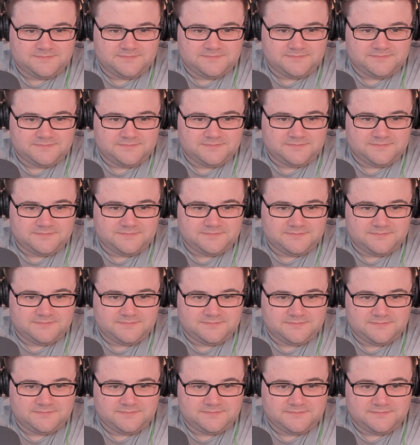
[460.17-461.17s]

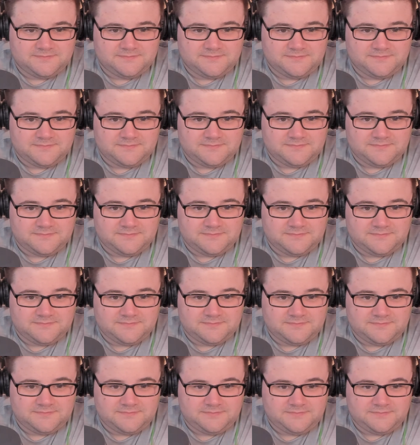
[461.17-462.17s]

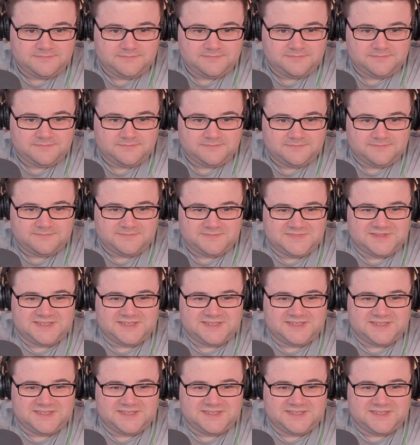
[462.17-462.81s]
No words are spoken by the person on screen.